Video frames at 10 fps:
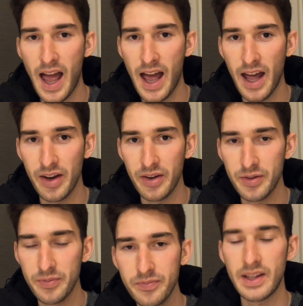
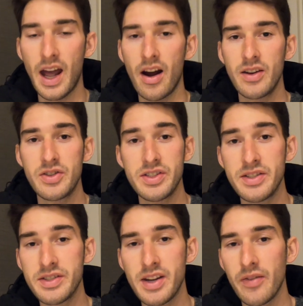and garages
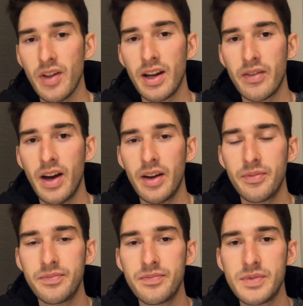and stuff like
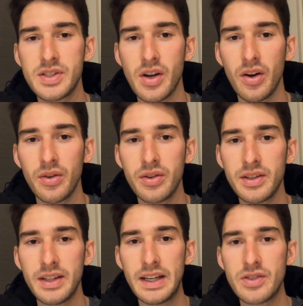that. So
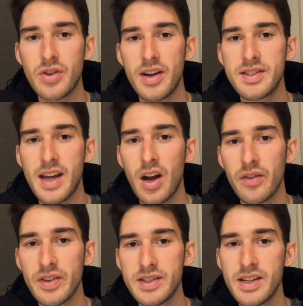yeah, try stay out
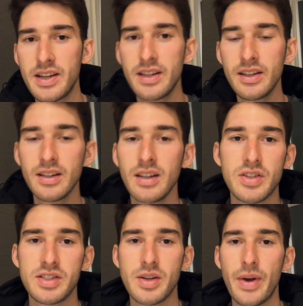of the city
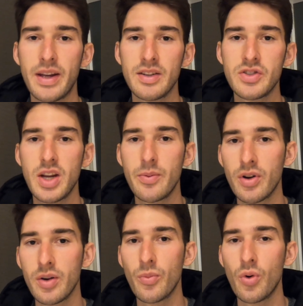just to make it
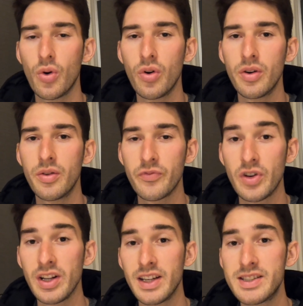cheaper and more
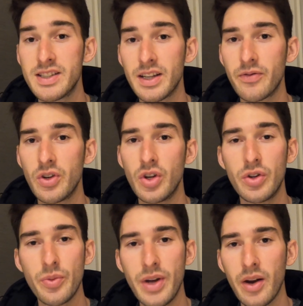realistic for
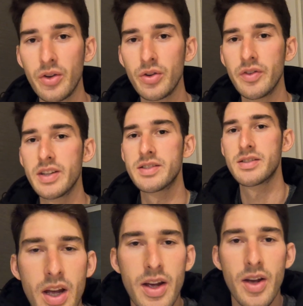you to be able to do this.